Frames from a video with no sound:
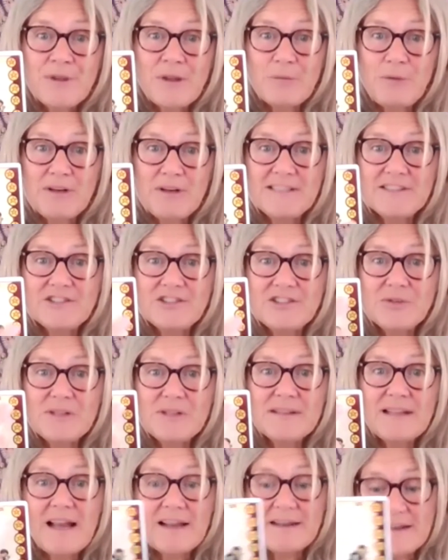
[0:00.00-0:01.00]
when he's
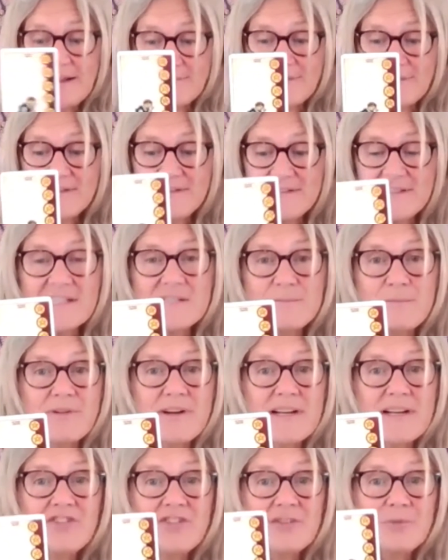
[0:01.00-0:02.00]
doing that, this
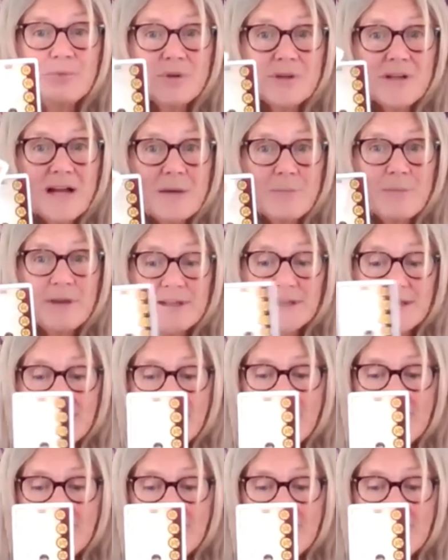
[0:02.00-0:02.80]
inspiration will come in